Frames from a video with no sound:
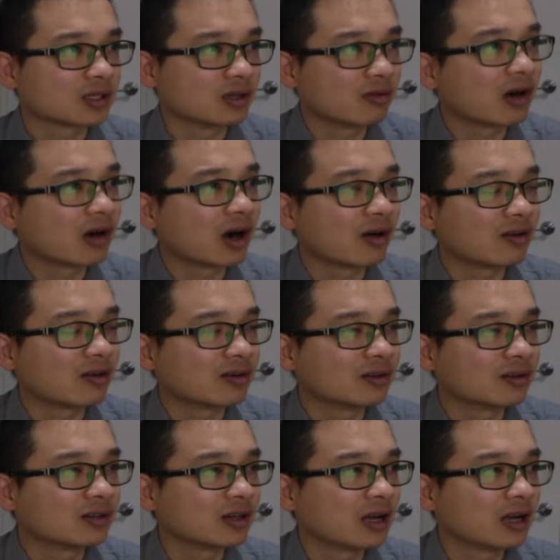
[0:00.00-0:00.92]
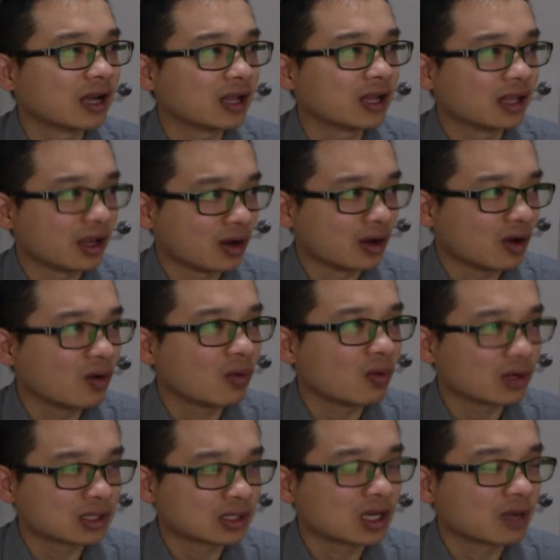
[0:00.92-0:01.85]
around and they know
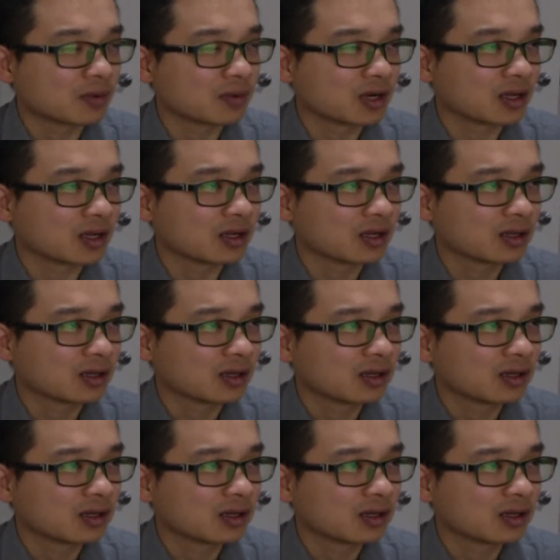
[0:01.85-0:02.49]
what's happening,